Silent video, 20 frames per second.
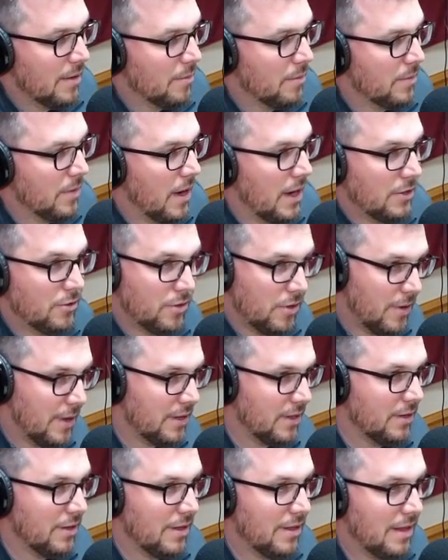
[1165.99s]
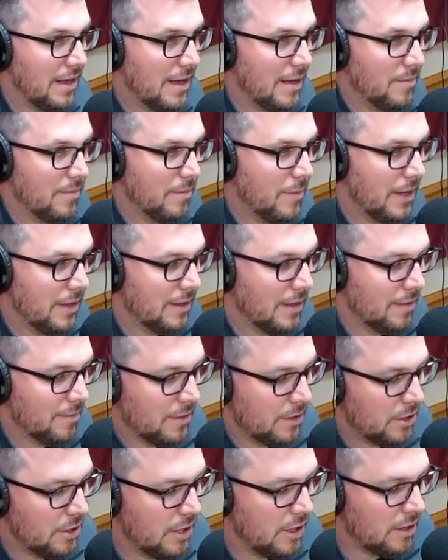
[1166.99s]
Nitro has a good team. Beat them
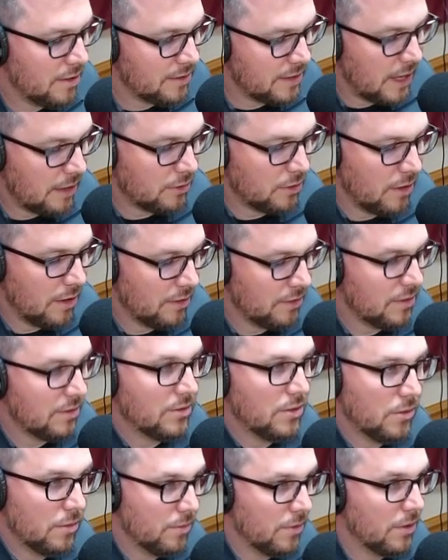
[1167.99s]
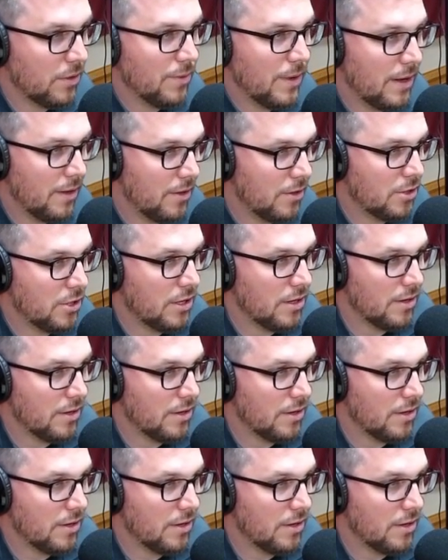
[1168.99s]
this year. South Charleston's doing really well this year.